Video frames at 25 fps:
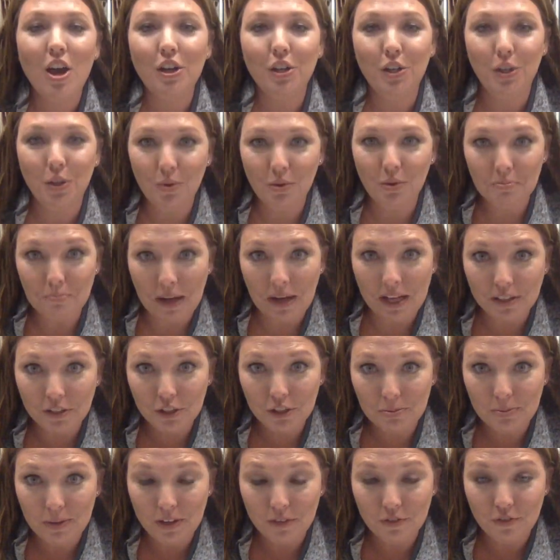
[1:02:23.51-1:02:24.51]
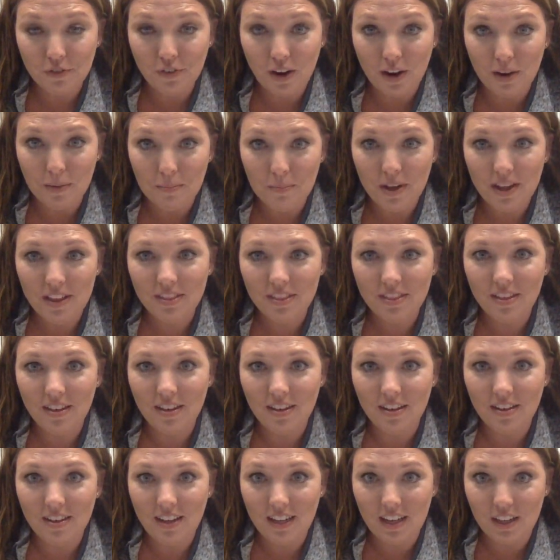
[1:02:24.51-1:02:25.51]
new embellishment from the
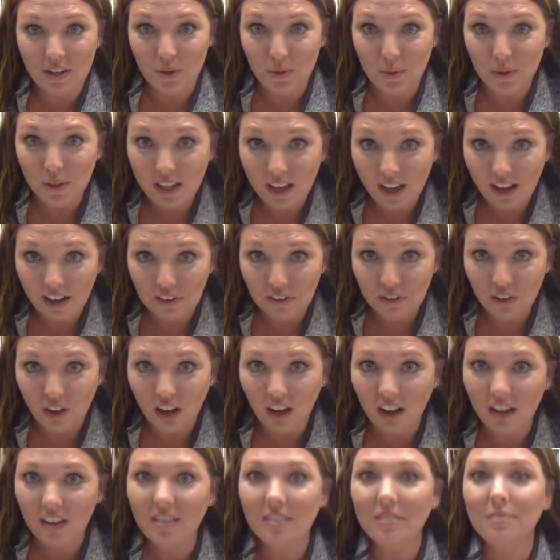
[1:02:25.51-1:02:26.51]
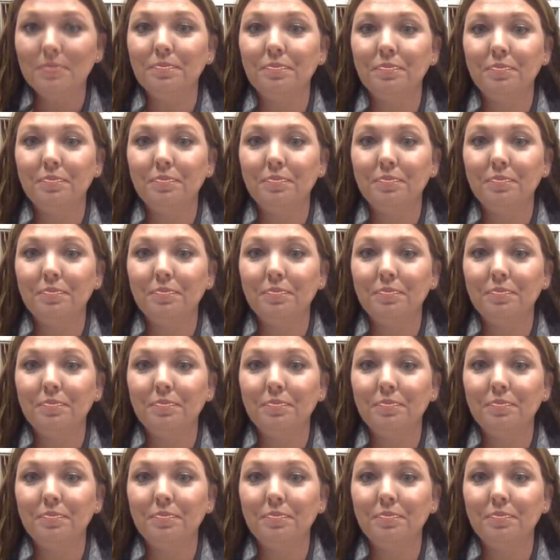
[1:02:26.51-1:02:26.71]
annual catalog.